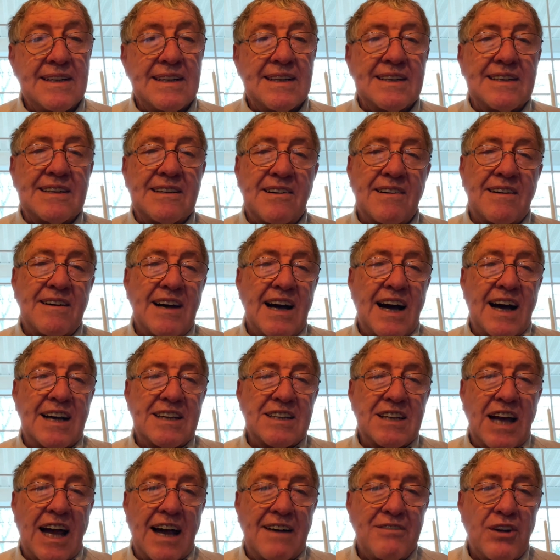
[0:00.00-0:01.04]
You know,
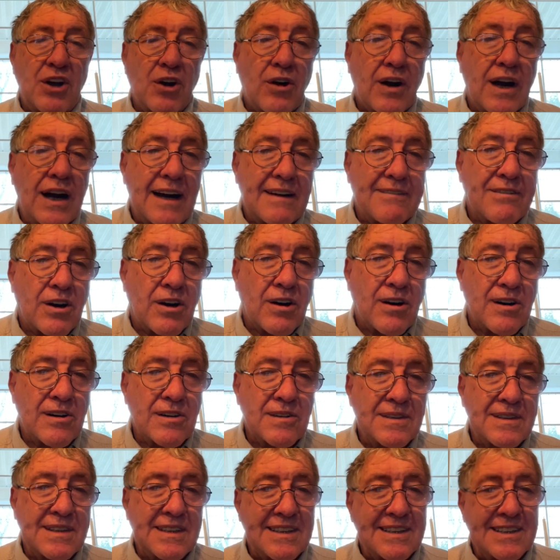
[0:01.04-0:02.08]
have you ever
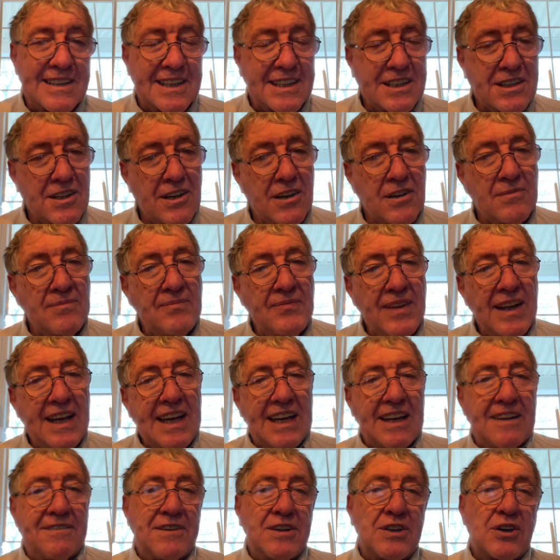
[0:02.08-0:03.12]
heard the term,
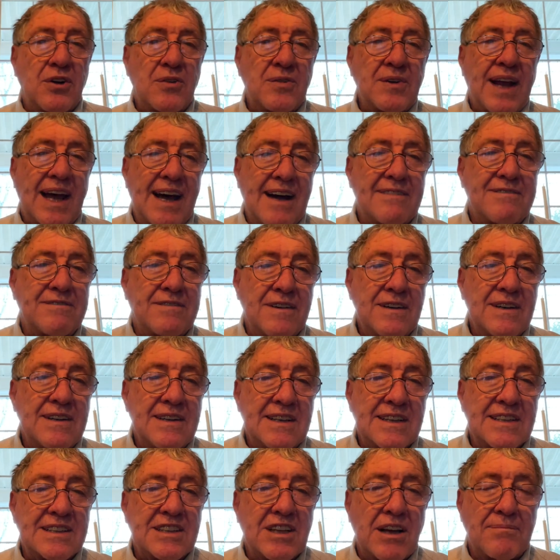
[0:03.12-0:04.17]
if you don't have
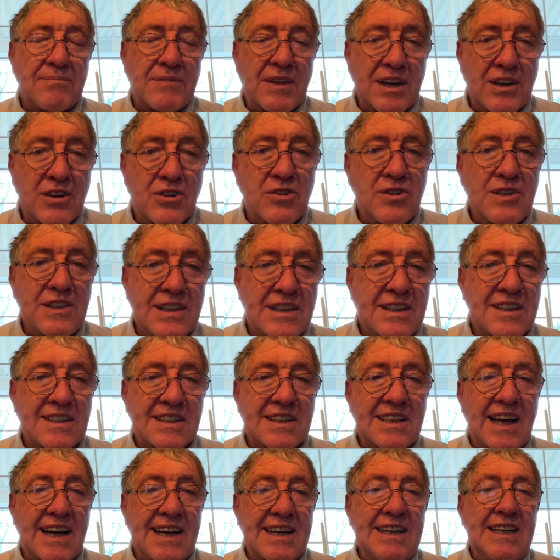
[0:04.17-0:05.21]
something good to
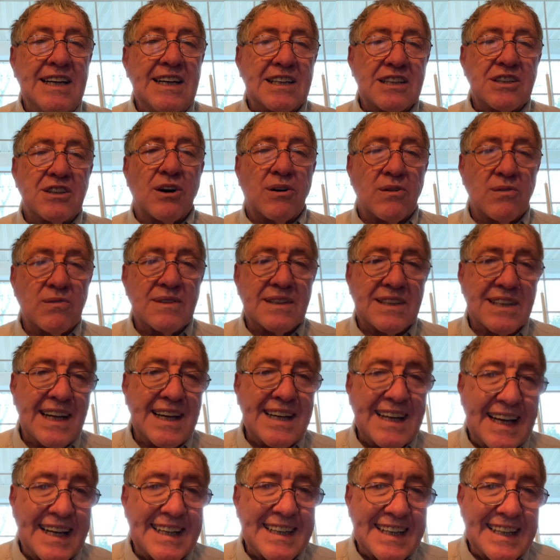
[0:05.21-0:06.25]
say, don't
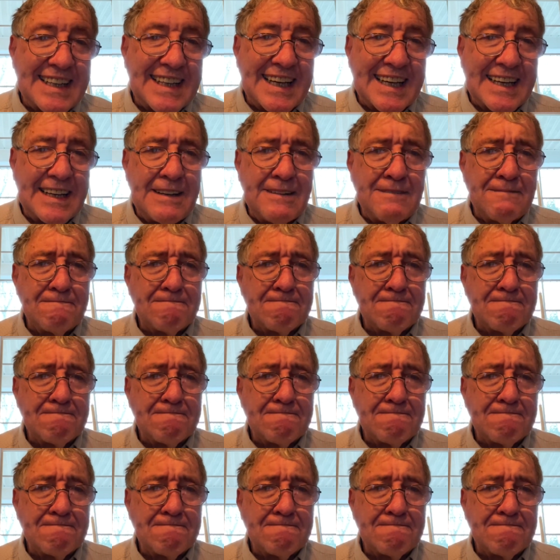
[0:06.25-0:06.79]
say anything?